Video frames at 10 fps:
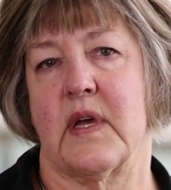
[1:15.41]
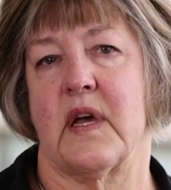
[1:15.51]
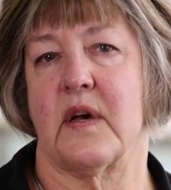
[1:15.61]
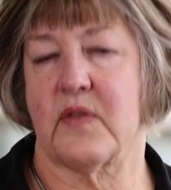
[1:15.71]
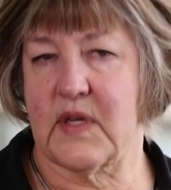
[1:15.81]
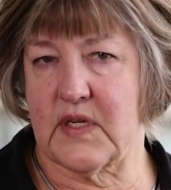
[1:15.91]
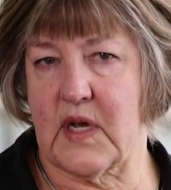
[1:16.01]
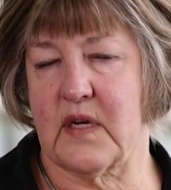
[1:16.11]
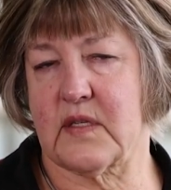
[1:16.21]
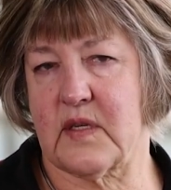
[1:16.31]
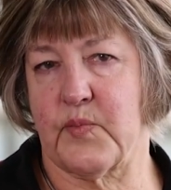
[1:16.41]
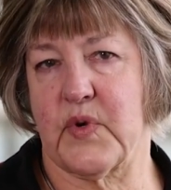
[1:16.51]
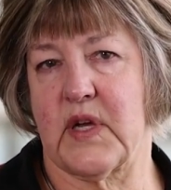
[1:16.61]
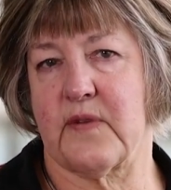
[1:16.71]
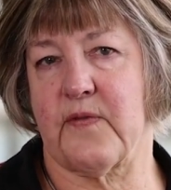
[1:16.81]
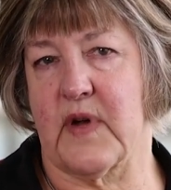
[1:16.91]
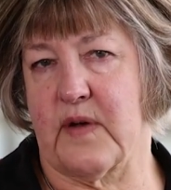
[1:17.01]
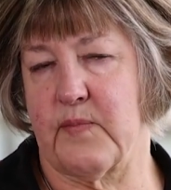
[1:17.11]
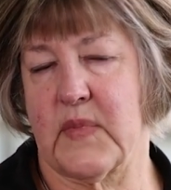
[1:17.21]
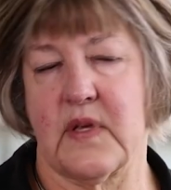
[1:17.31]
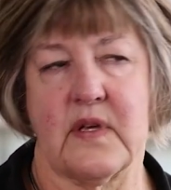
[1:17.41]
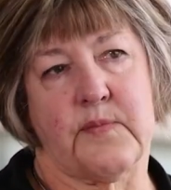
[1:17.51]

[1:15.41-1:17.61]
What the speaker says: healthy dogs to breed from.